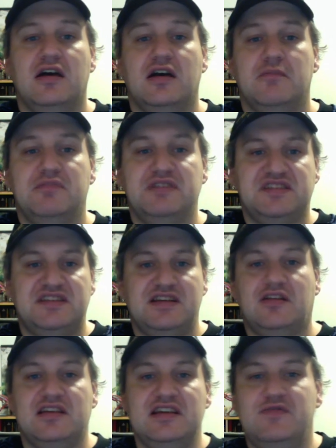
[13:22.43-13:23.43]
But
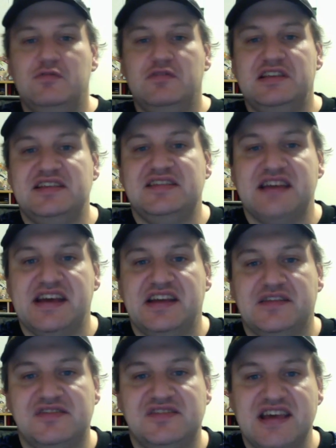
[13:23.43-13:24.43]
still, even with these
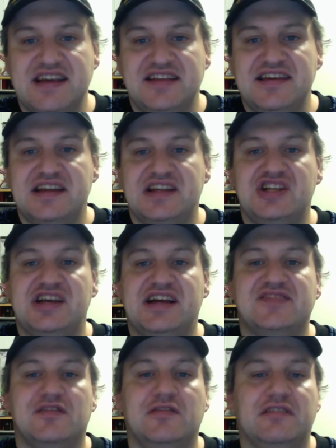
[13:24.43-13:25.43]
negatives, Sega taking a
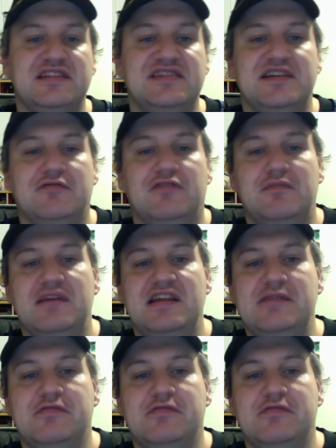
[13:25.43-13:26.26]
chance on releasing what many,